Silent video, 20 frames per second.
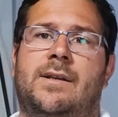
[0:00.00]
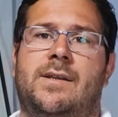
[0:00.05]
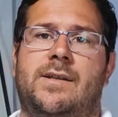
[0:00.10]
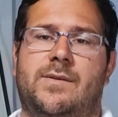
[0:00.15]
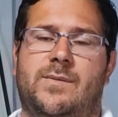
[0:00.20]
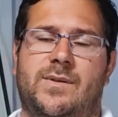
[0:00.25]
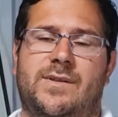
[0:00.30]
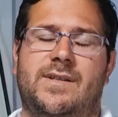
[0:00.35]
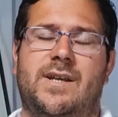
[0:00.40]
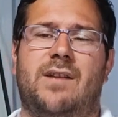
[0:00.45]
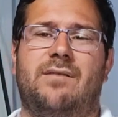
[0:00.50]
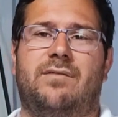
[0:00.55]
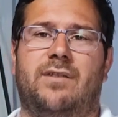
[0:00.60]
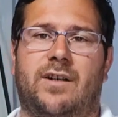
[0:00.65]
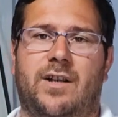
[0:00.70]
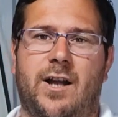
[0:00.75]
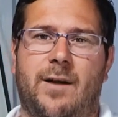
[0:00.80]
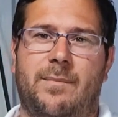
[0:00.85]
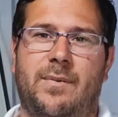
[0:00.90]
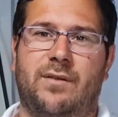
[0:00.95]
This was done for
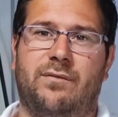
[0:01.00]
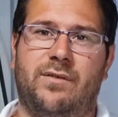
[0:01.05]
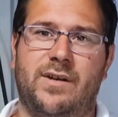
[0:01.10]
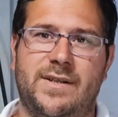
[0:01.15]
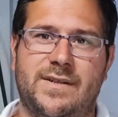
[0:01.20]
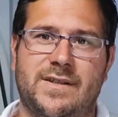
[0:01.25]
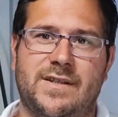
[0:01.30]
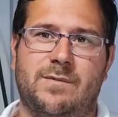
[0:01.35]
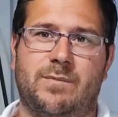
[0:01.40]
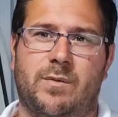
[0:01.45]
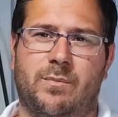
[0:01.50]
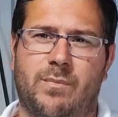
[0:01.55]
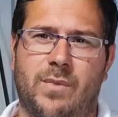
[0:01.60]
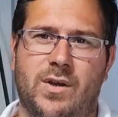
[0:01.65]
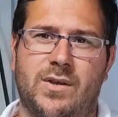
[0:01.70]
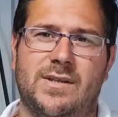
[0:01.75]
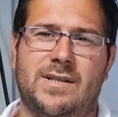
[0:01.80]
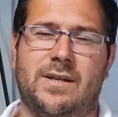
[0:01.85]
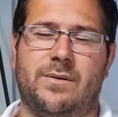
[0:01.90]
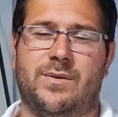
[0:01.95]
a couple of reasons, but
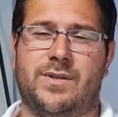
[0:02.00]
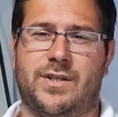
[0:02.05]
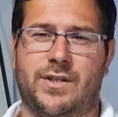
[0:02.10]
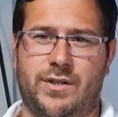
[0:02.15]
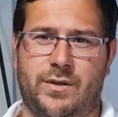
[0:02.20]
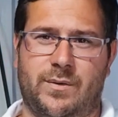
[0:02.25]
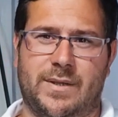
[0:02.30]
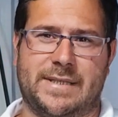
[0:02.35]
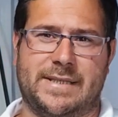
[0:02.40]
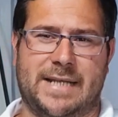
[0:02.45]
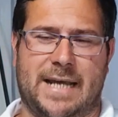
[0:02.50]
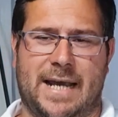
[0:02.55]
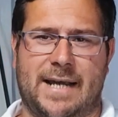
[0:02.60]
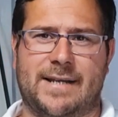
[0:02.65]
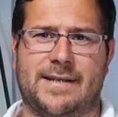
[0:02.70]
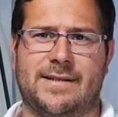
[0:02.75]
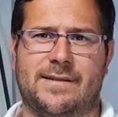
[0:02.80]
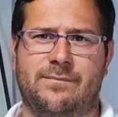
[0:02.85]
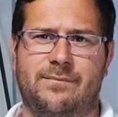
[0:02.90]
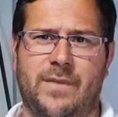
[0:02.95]
mostly it was to do with
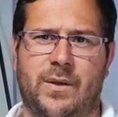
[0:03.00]
tax.